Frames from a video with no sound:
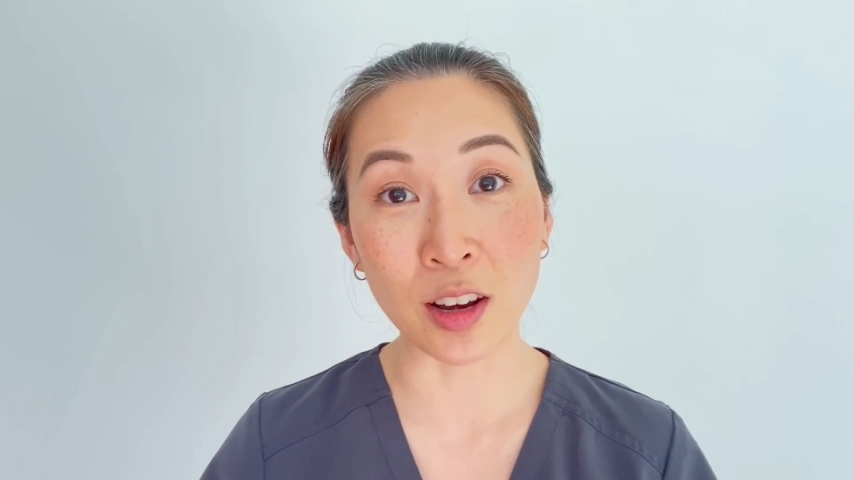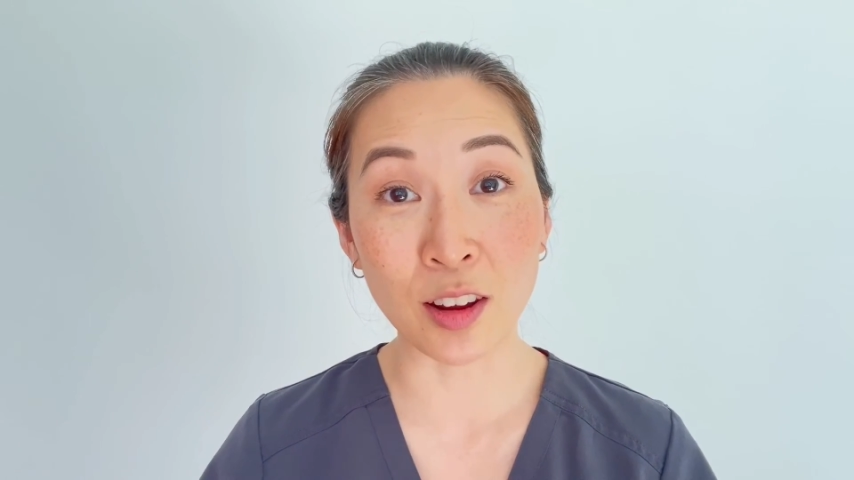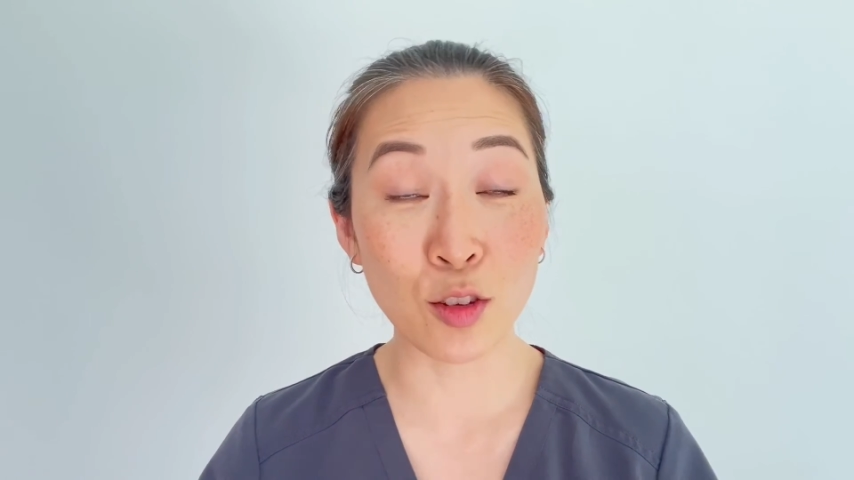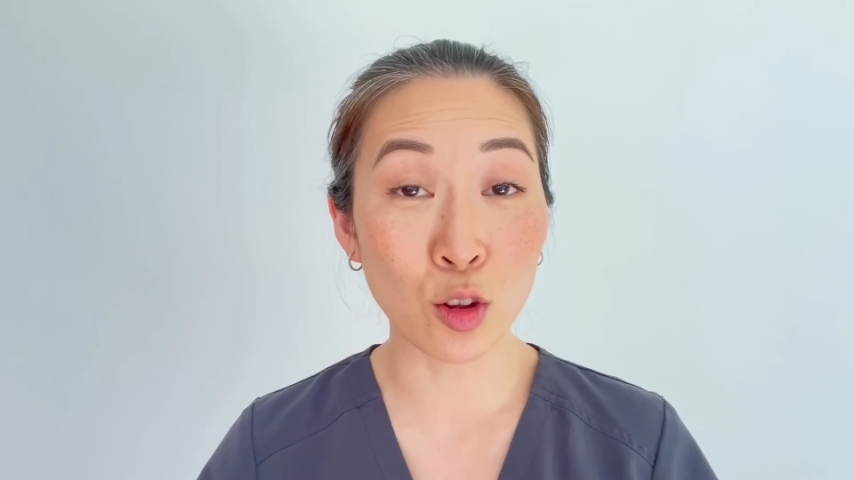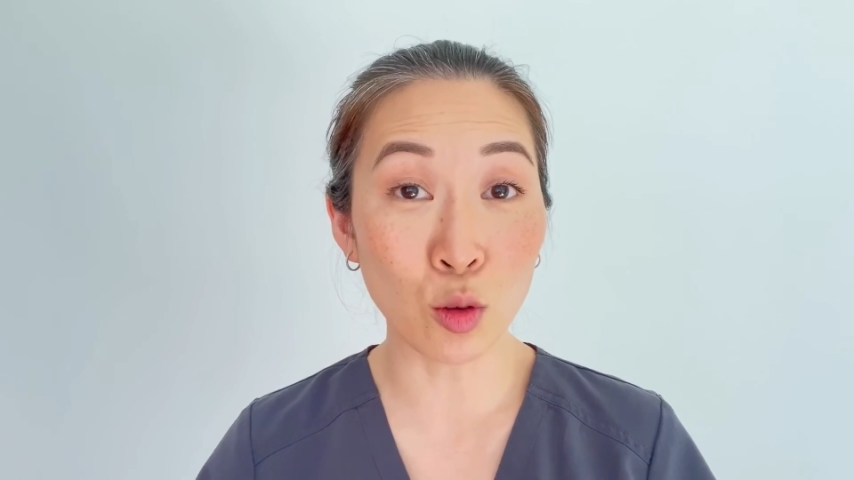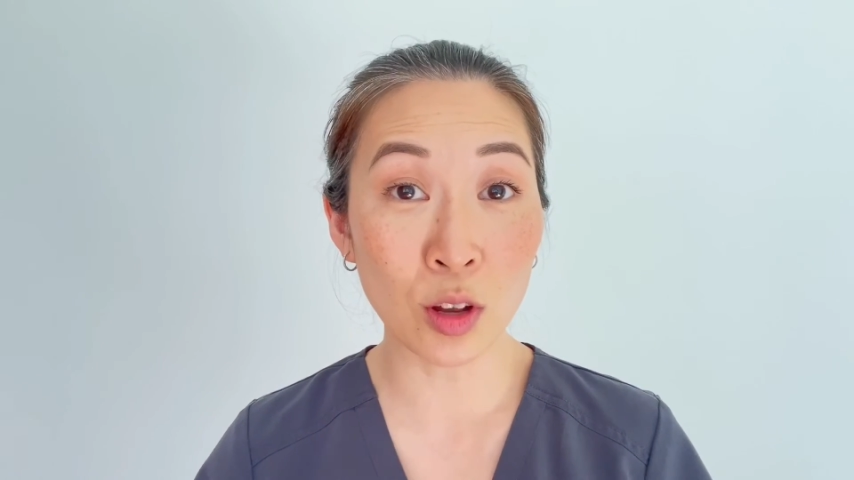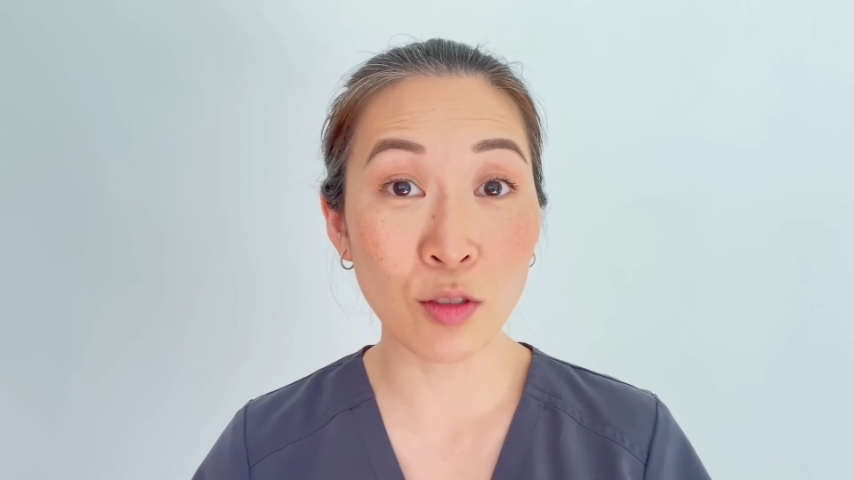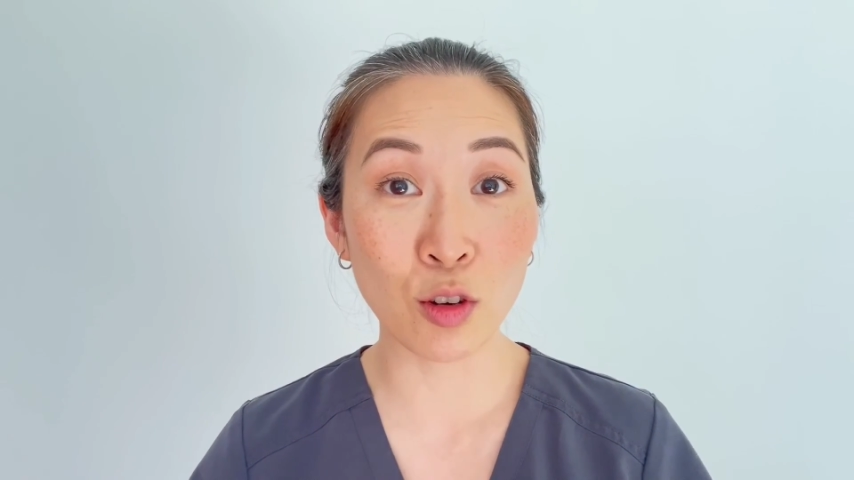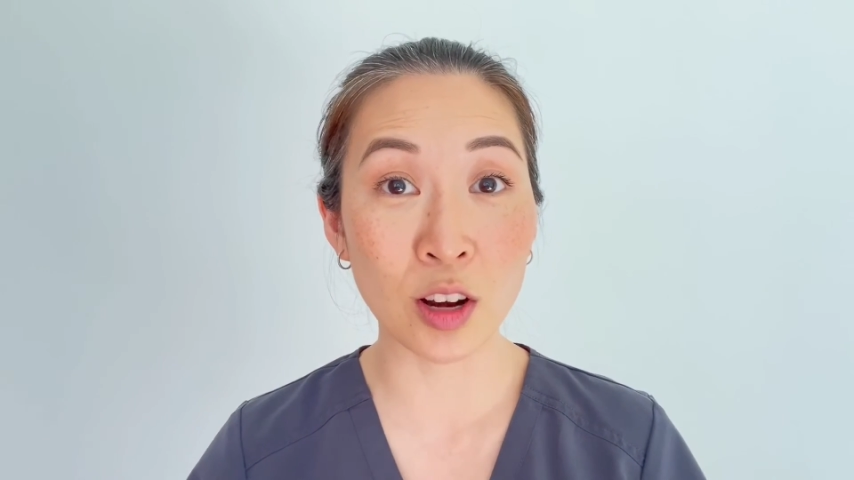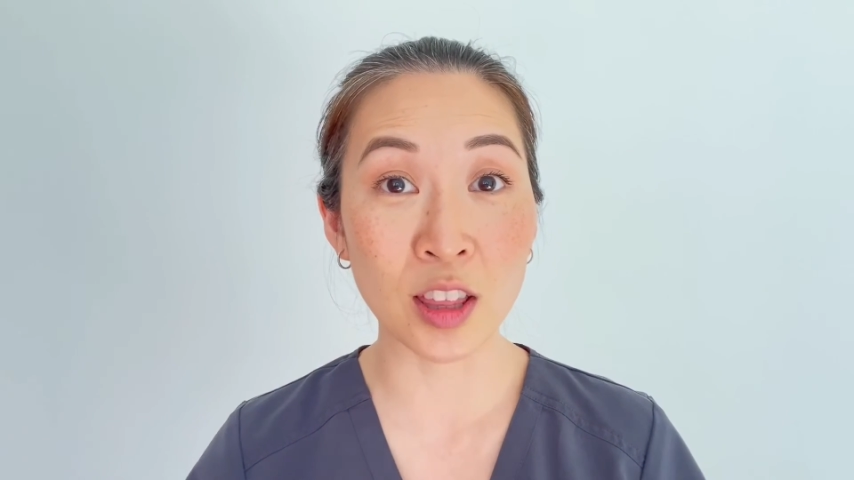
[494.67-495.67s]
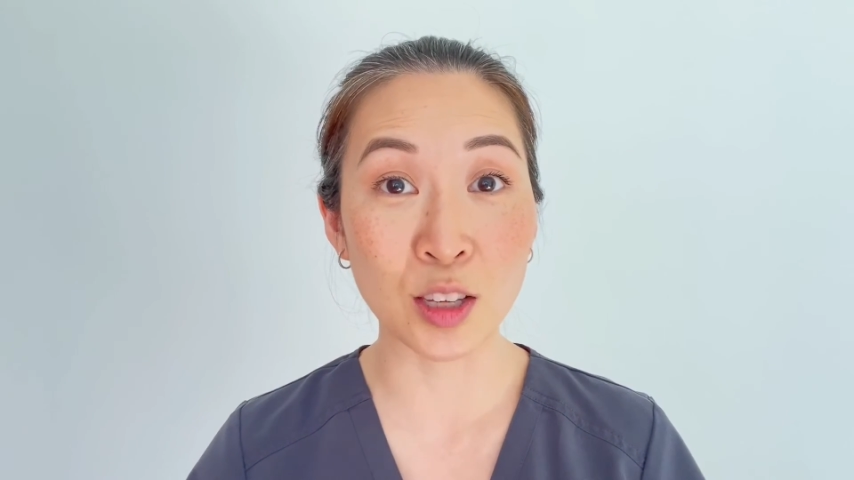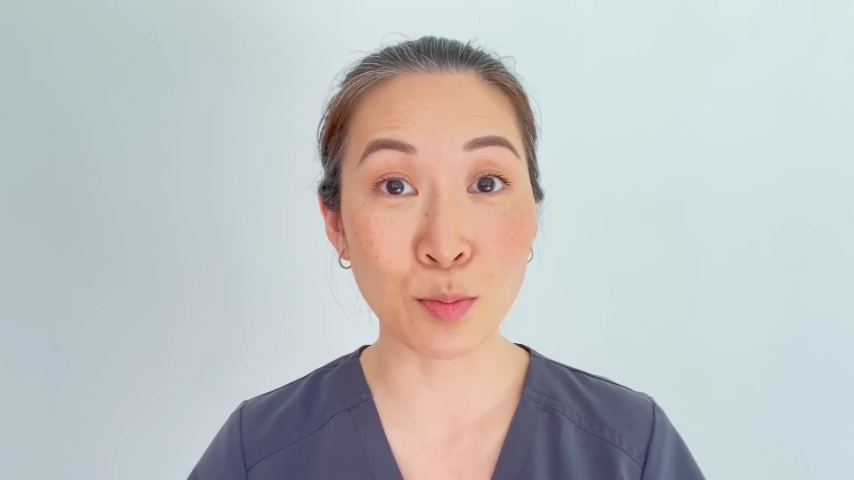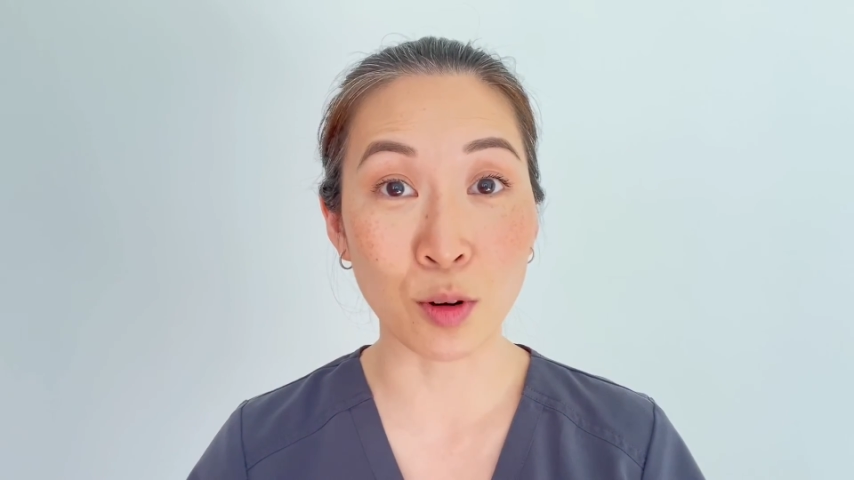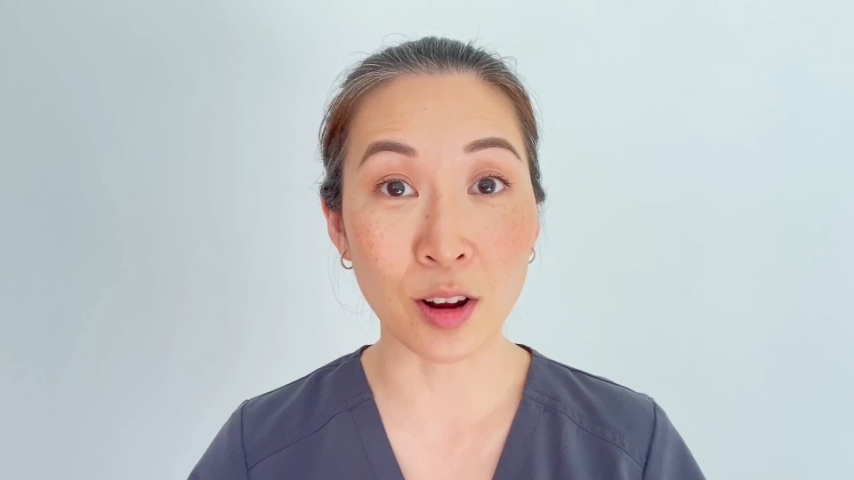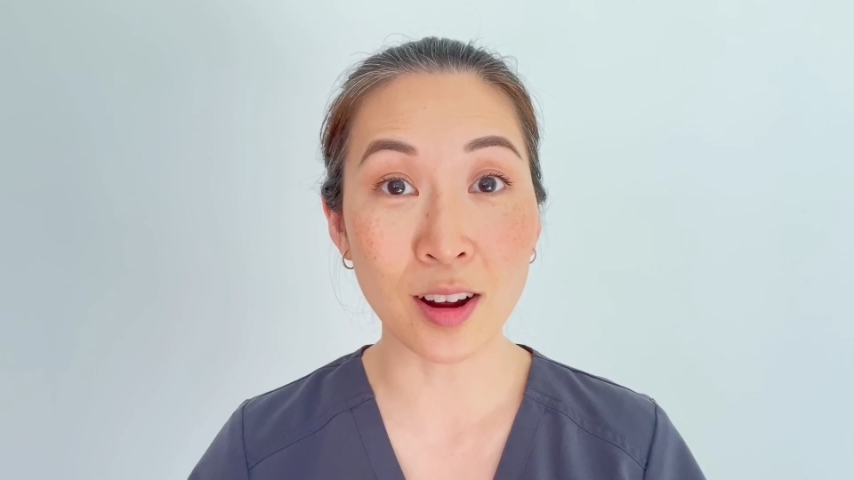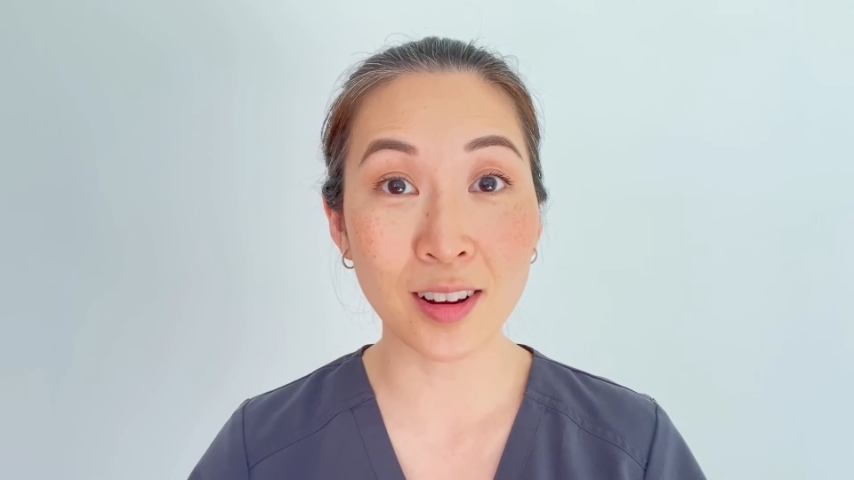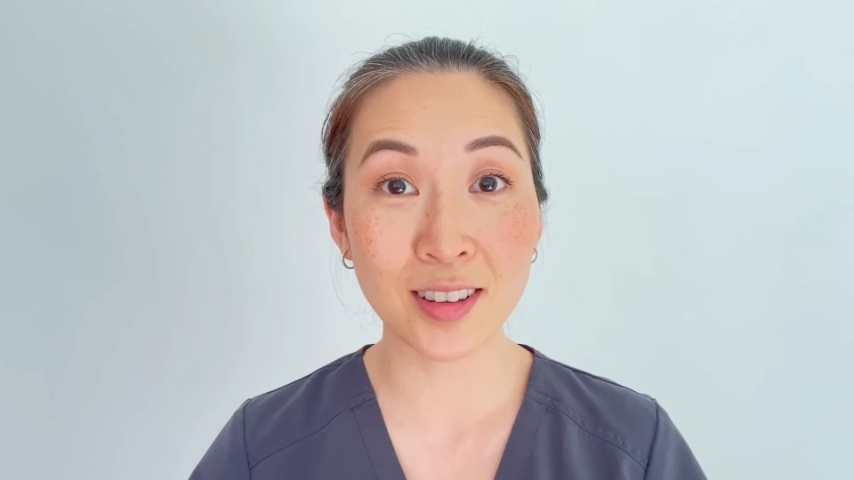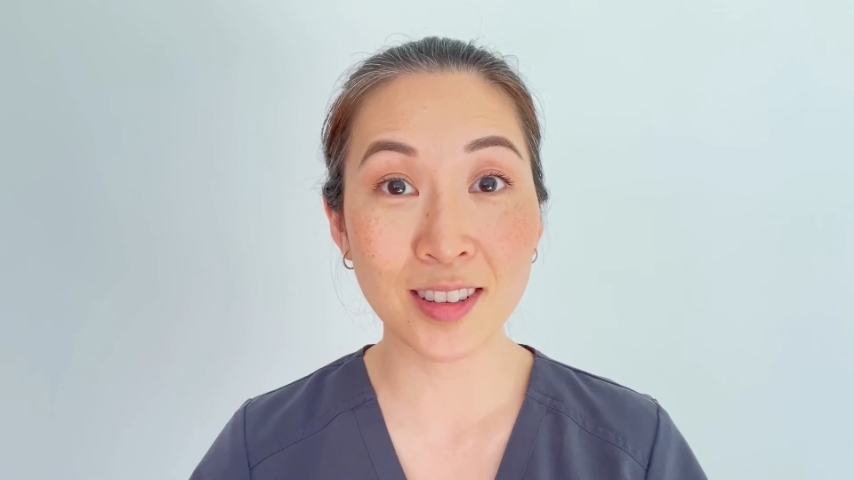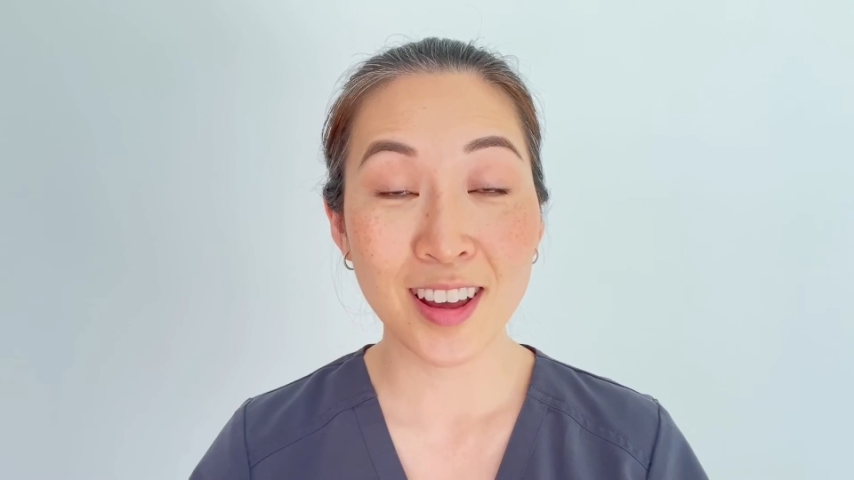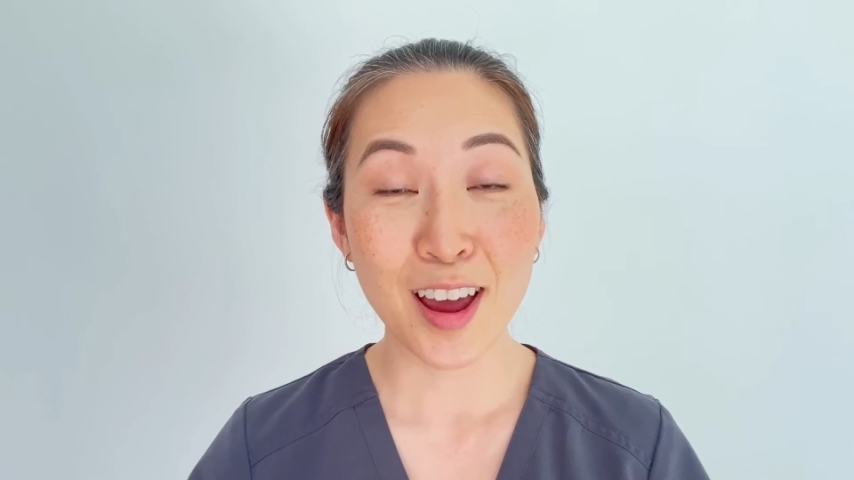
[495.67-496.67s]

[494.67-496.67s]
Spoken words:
if you're looking for any of these products,